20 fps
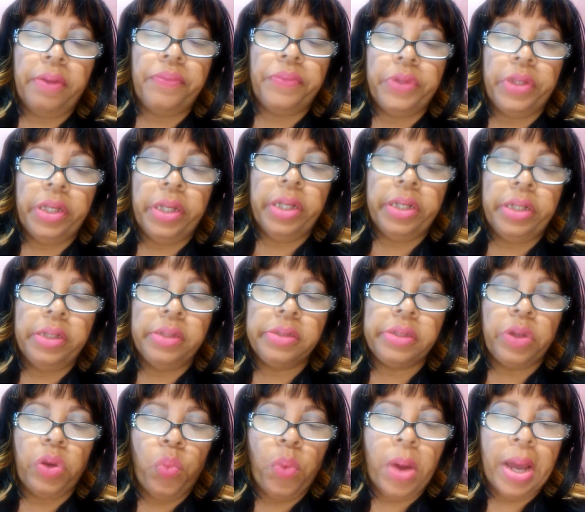it is
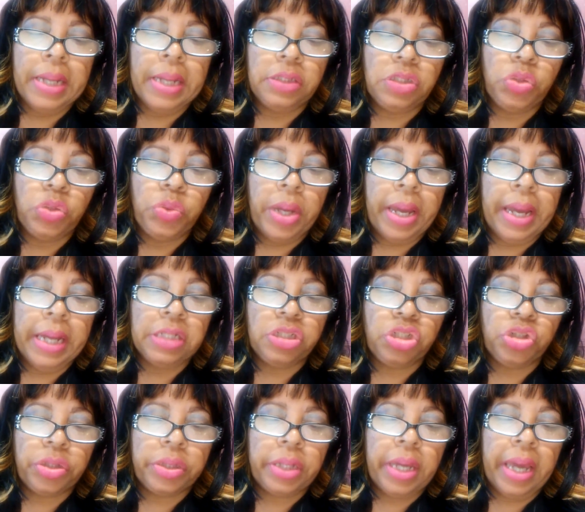a way to
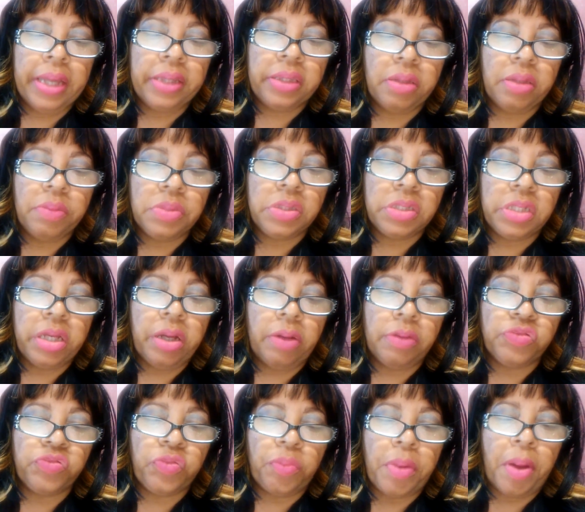extricate
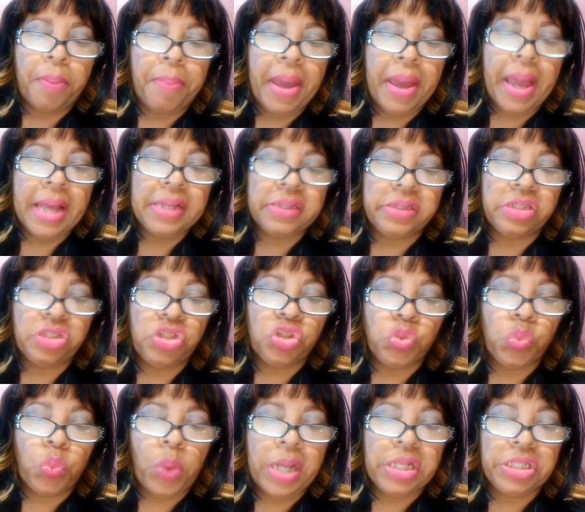themselves from a bad
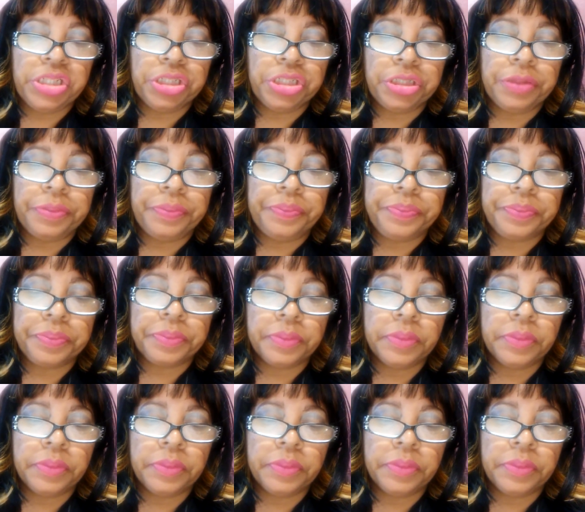situation.